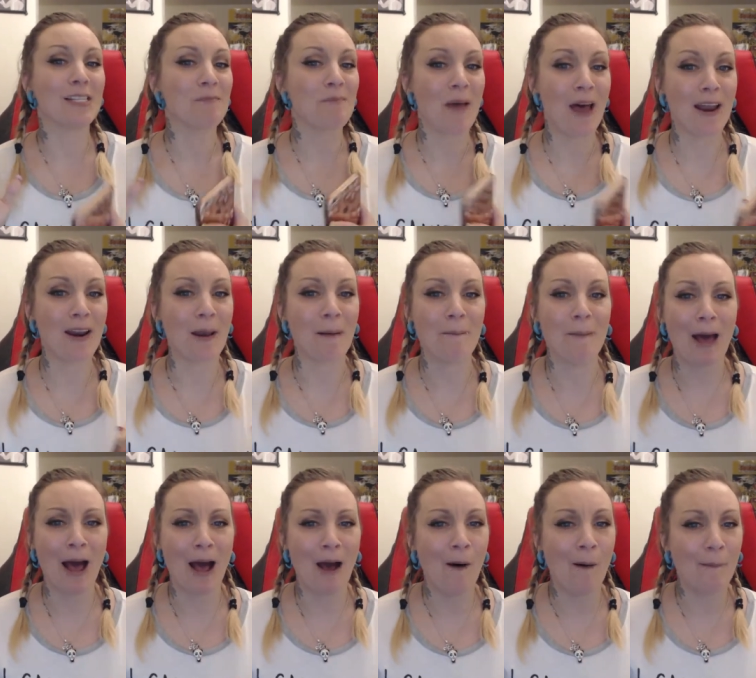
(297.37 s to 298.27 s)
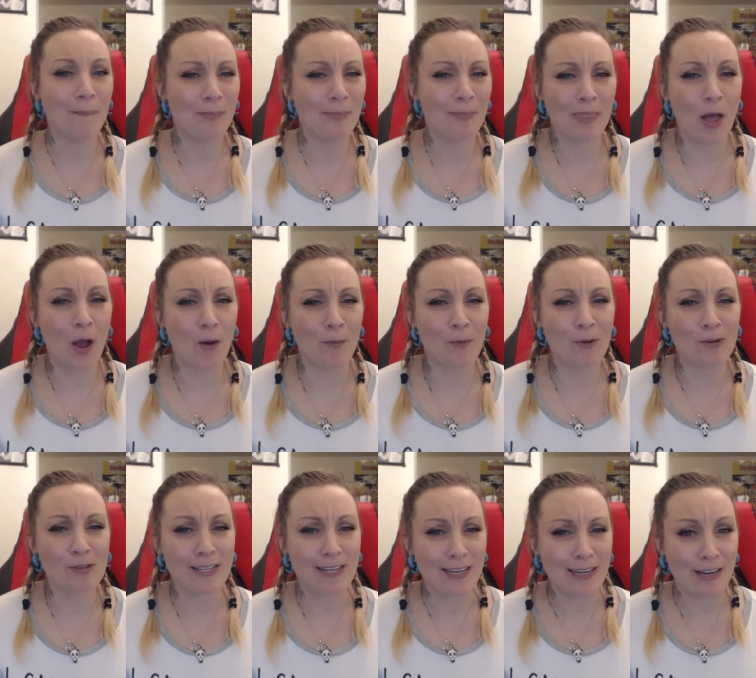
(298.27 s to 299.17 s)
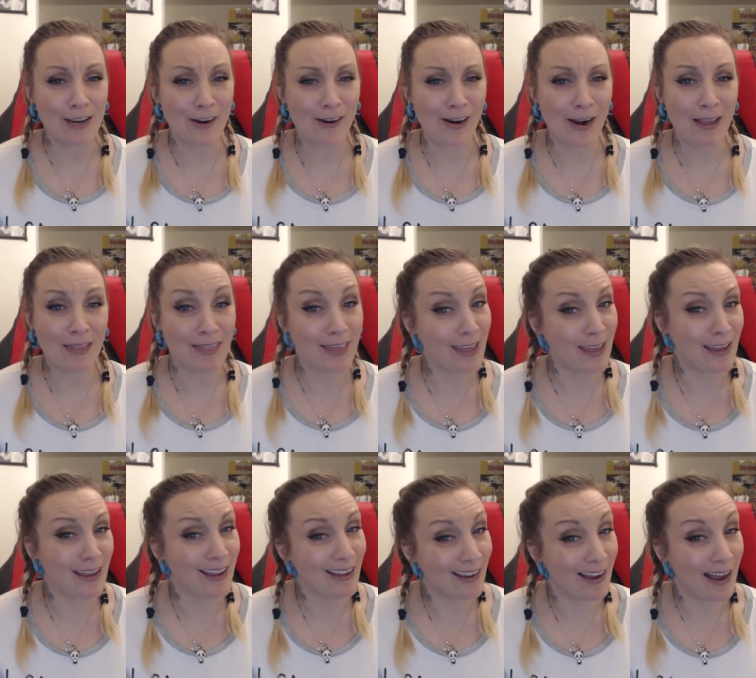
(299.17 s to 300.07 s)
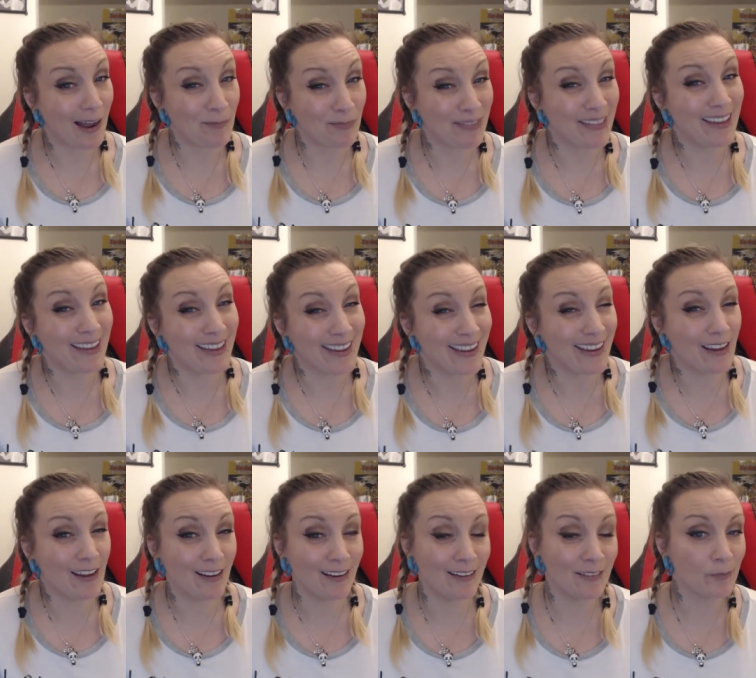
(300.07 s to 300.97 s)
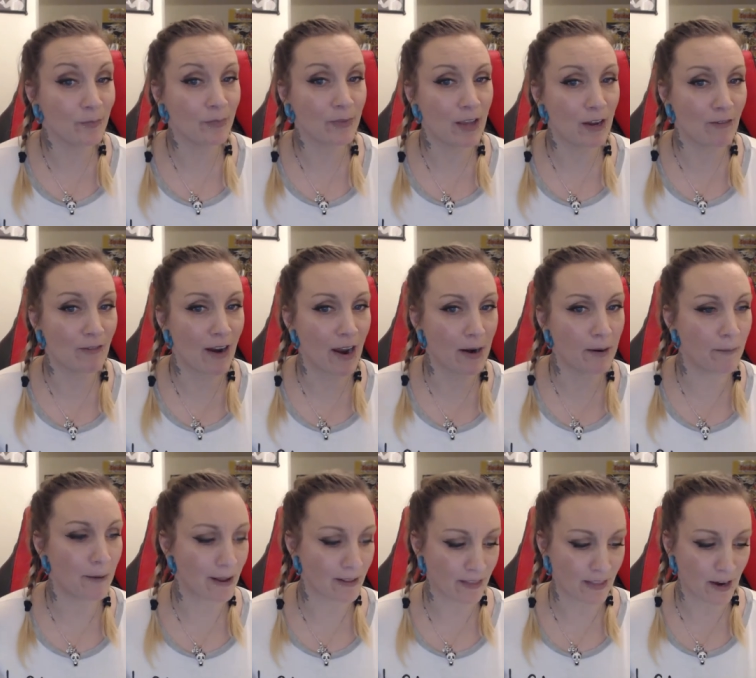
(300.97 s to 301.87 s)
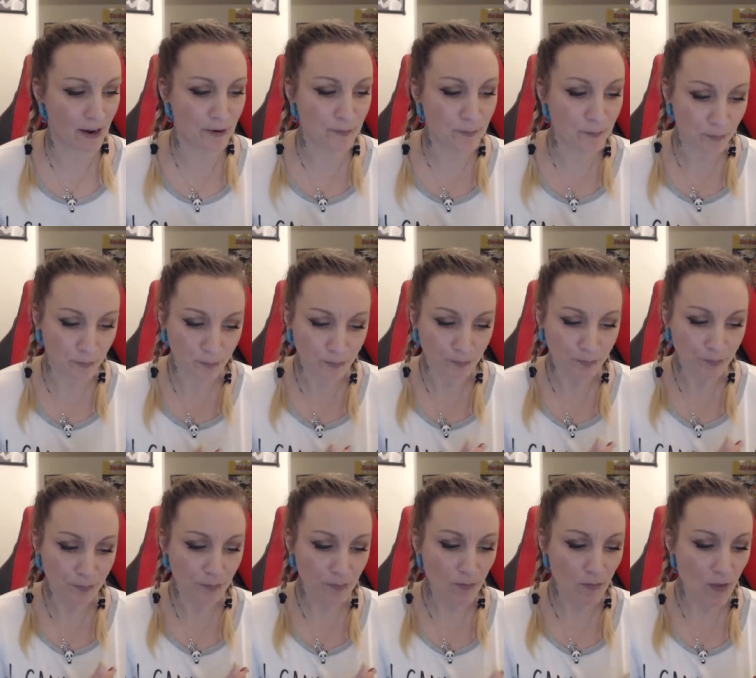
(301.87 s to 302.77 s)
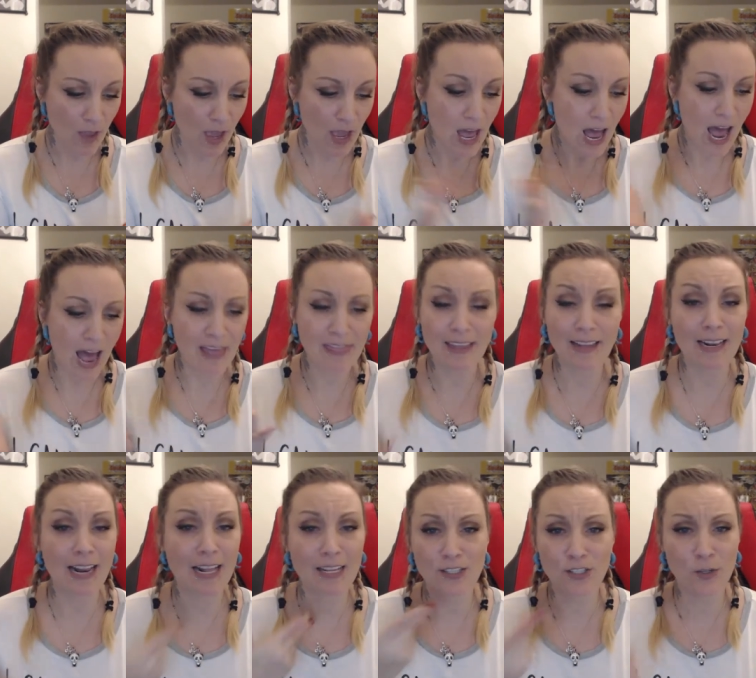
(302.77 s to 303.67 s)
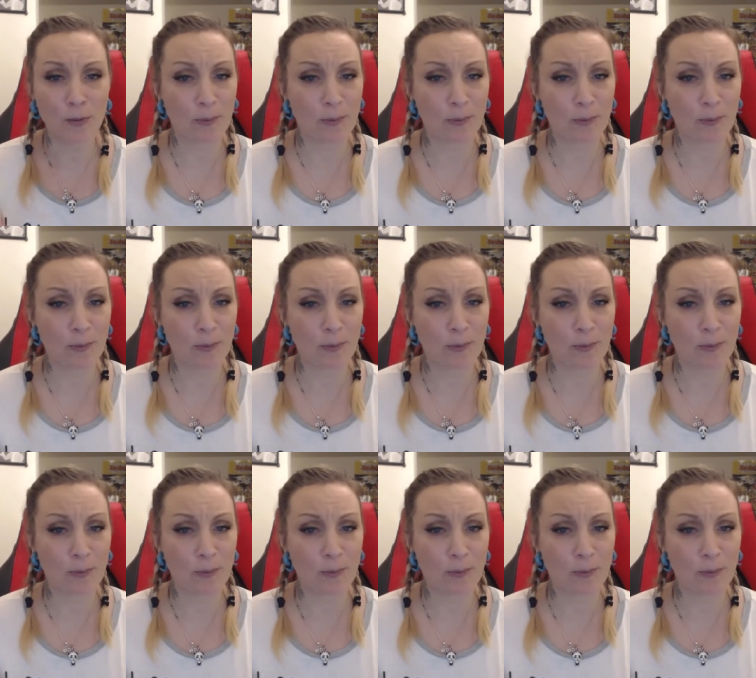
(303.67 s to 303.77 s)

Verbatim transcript: it's been about almost a year I think. I'm thinking around about there. I think that's